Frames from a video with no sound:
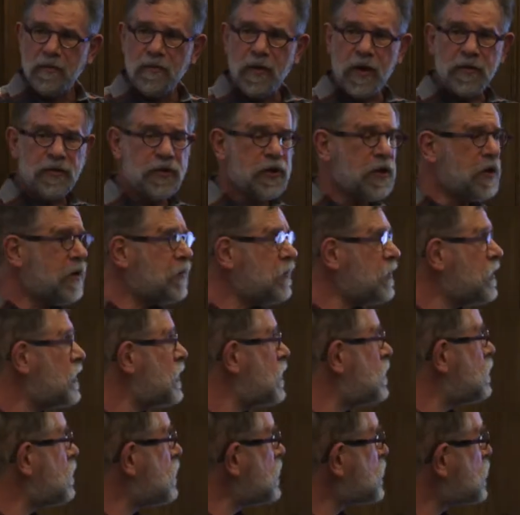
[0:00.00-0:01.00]
But
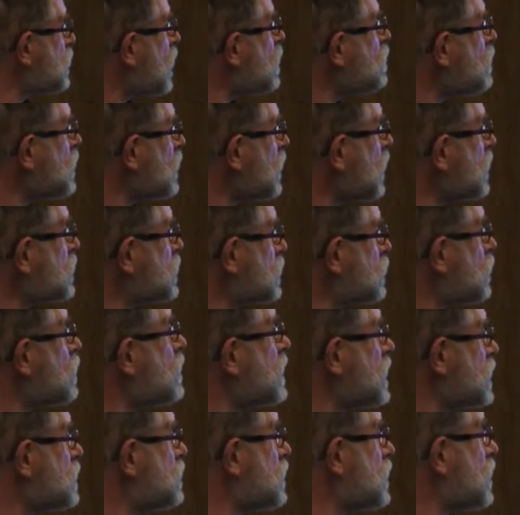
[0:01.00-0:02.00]
we start with our
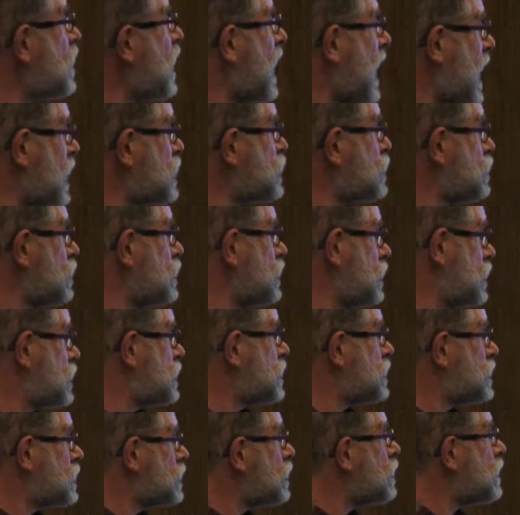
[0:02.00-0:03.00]
stories, with our actual
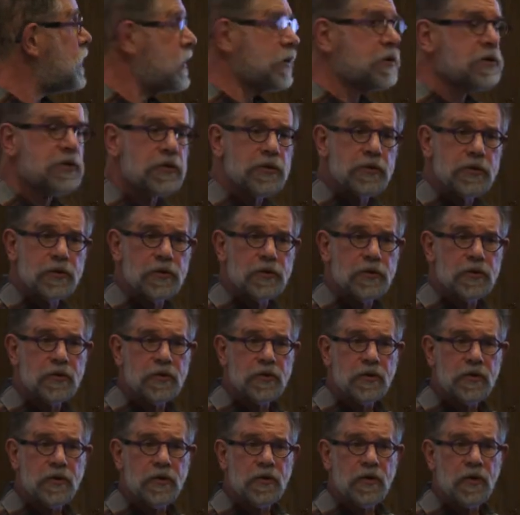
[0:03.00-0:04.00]
user stories,
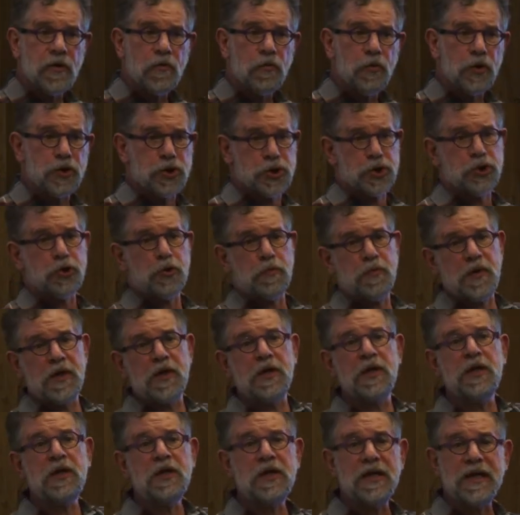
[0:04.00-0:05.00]
which should
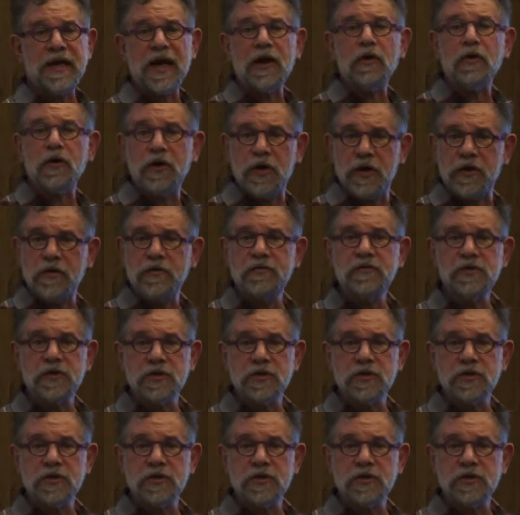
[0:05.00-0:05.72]
be narratives